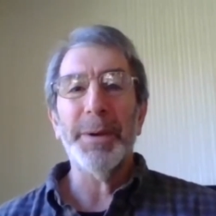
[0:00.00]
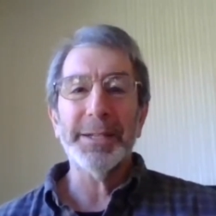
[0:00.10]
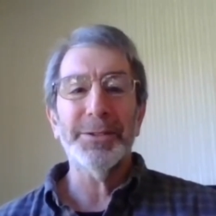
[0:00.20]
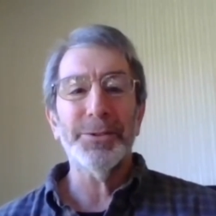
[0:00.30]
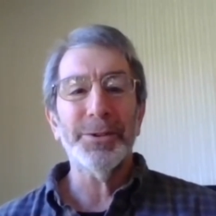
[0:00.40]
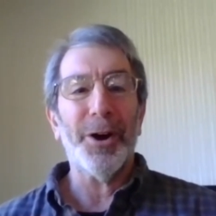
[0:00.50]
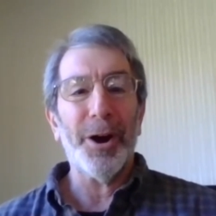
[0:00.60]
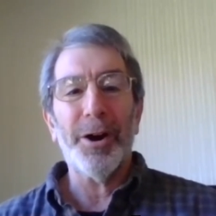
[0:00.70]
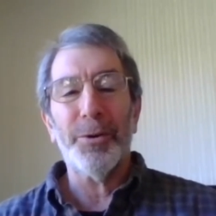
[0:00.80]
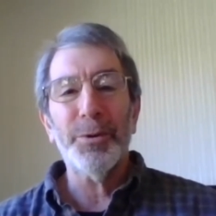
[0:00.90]
back to
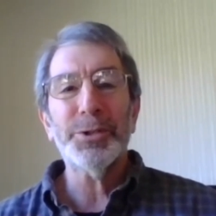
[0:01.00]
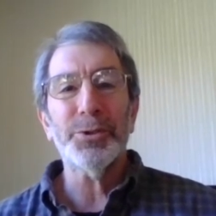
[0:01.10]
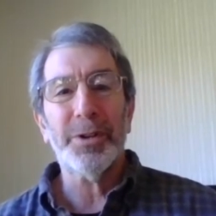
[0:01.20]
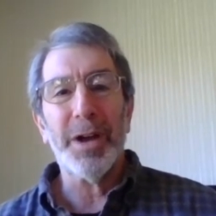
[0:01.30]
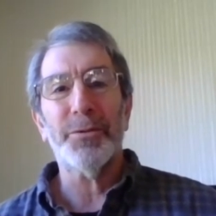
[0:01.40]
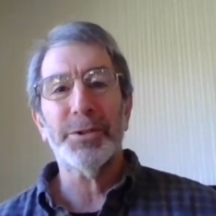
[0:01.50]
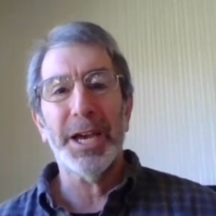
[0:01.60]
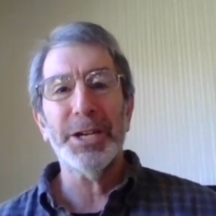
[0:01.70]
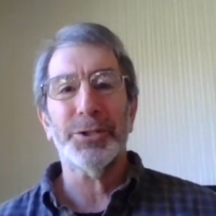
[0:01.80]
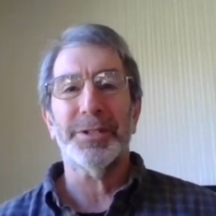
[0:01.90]
our original
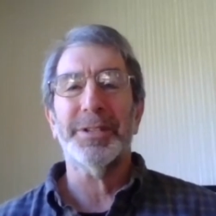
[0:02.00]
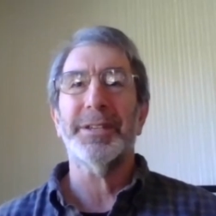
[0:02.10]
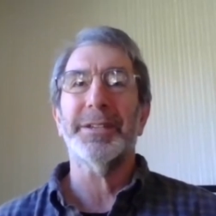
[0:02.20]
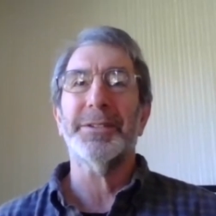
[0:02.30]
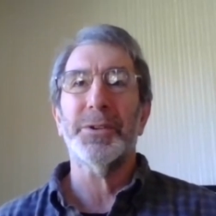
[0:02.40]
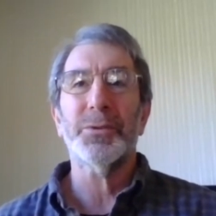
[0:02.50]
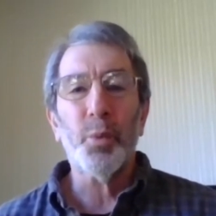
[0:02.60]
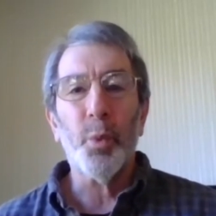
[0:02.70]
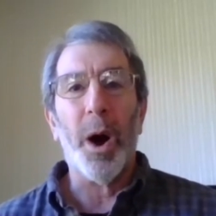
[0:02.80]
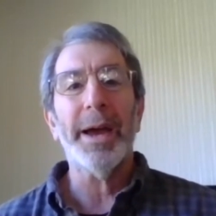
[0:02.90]
conversation is
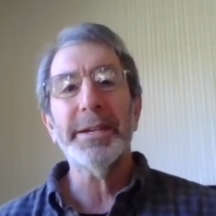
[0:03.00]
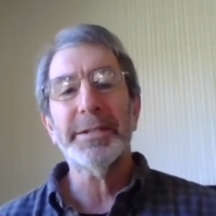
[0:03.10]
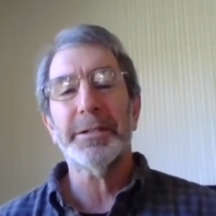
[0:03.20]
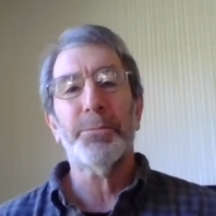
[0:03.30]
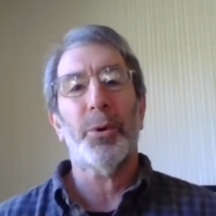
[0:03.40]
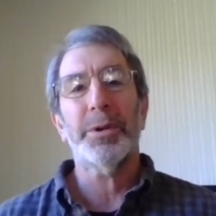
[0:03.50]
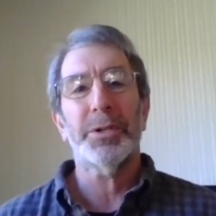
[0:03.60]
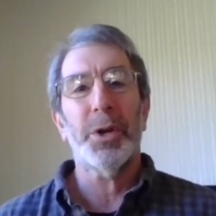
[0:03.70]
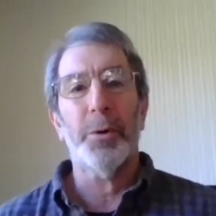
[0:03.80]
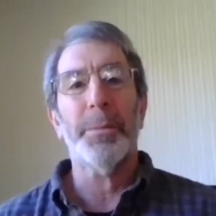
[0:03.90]
why is it important
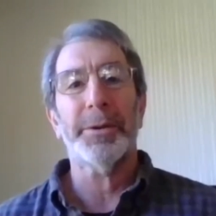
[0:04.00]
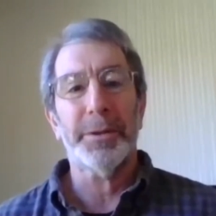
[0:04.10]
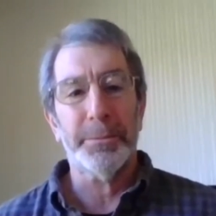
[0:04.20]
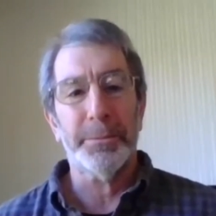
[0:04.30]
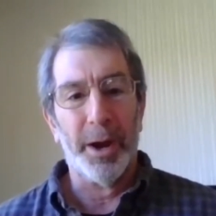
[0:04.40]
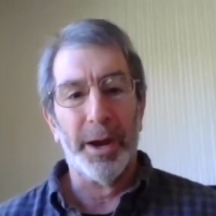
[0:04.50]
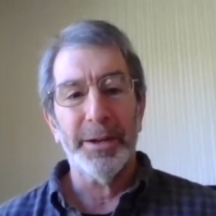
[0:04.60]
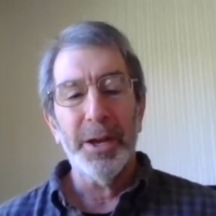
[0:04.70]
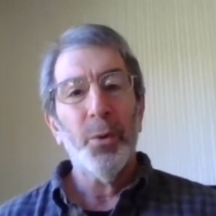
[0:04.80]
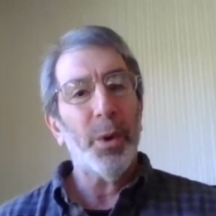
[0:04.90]
to know about the brain?
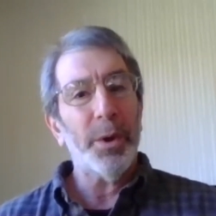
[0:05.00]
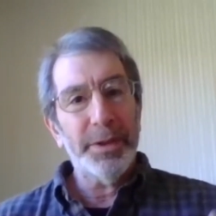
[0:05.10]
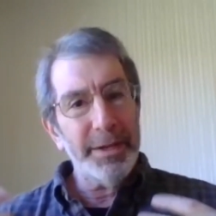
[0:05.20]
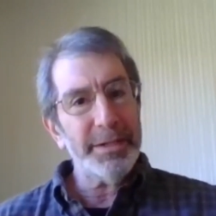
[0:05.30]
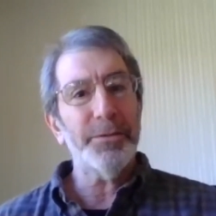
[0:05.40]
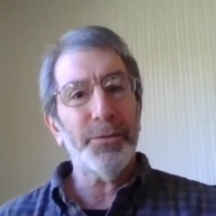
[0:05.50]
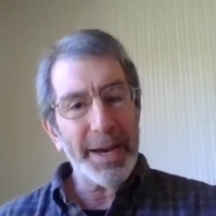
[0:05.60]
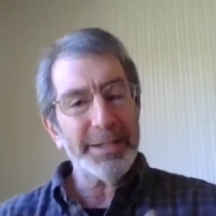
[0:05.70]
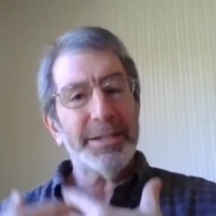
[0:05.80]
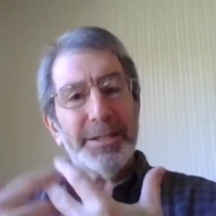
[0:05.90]
Well, these
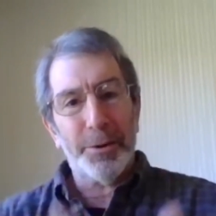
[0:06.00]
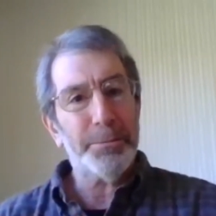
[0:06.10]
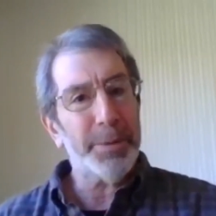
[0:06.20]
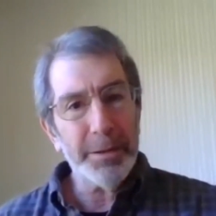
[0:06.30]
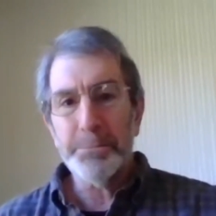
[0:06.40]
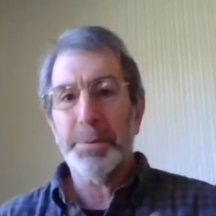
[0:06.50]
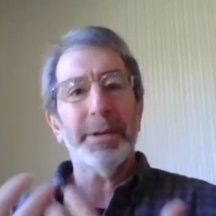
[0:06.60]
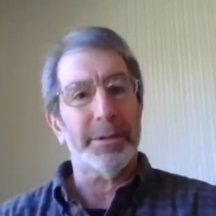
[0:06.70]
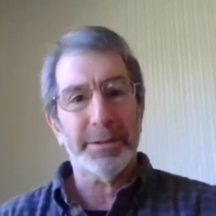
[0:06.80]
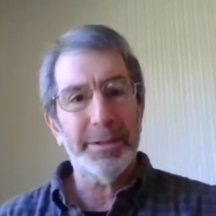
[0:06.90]
devices are being
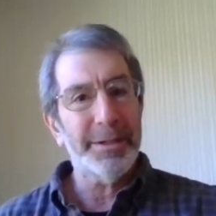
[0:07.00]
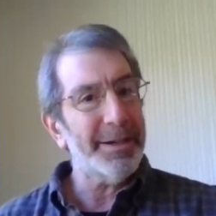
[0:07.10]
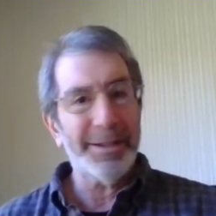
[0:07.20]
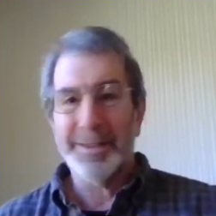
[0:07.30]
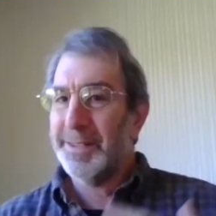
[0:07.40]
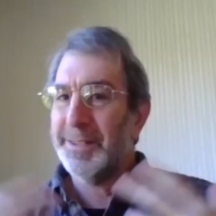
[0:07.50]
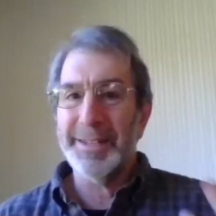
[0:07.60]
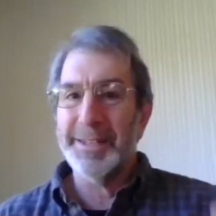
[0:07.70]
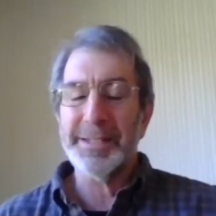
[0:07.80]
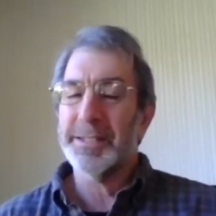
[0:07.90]
built.
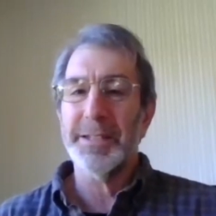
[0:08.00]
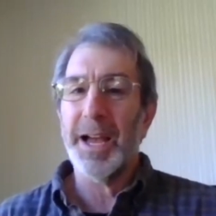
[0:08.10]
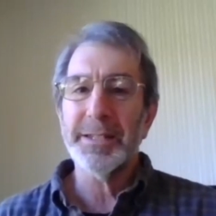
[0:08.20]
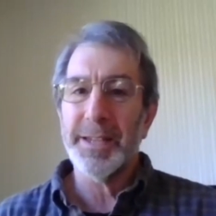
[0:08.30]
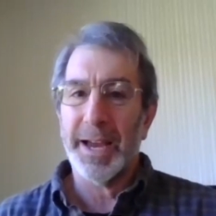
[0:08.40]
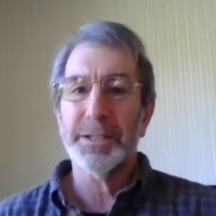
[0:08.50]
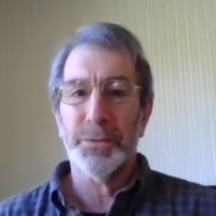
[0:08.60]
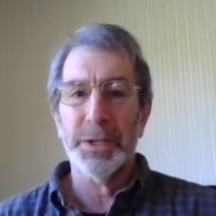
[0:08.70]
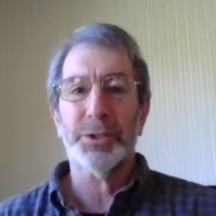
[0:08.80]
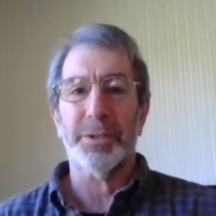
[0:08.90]
This is not science
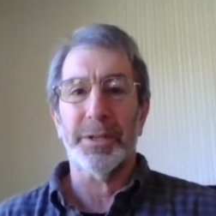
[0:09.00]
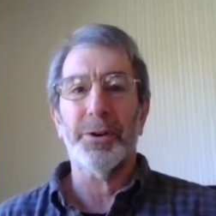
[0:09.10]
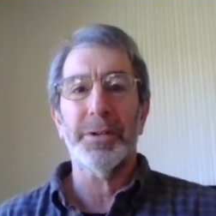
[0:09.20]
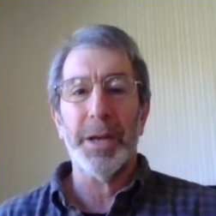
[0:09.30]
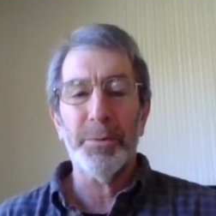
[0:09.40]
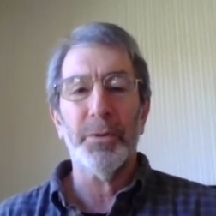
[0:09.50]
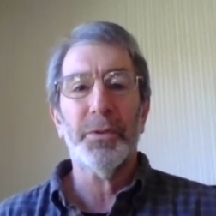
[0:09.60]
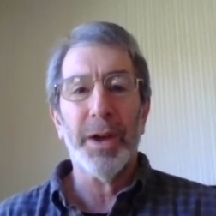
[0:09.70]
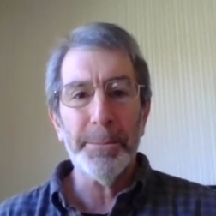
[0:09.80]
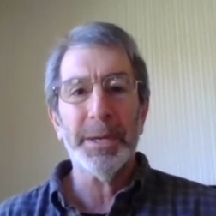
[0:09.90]
fiction. There are a number of
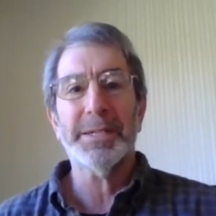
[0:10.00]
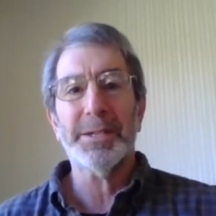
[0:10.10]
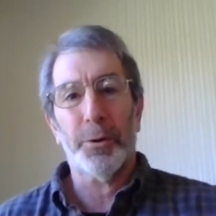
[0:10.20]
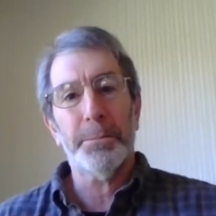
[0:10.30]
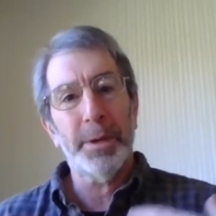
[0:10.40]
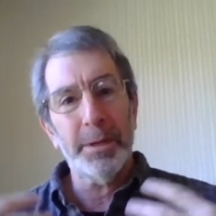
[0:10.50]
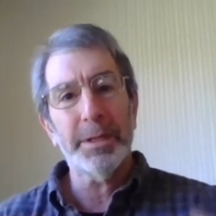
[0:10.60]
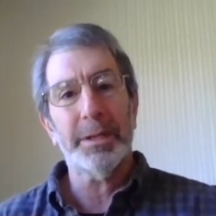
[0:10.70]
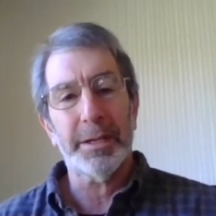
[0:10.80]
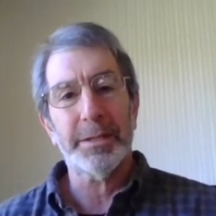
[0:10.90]
companies that are
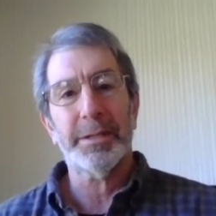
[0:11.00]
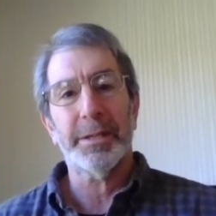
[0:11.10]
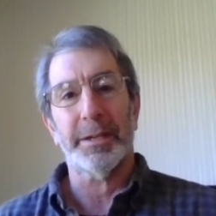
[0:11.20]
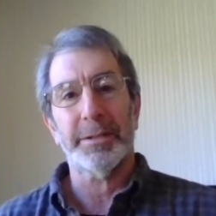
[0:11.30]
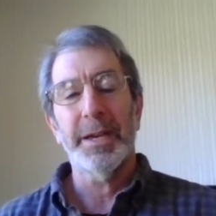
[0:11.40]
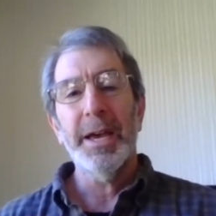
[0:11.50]
building these things.